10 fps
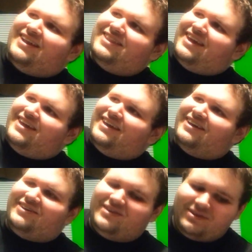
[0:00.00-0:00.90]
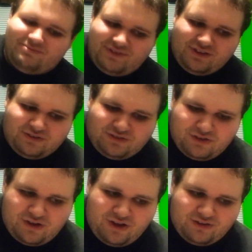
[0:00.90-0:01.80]
they,
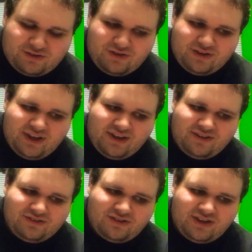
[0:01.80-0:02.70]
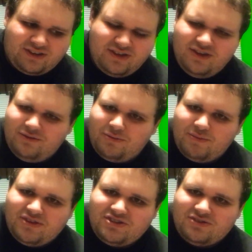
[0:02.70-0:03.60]
they're all going out. And they're like, what a
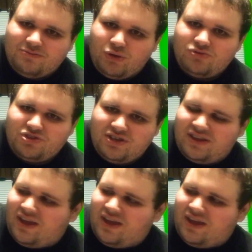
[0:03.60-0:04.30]
bunch of bullshit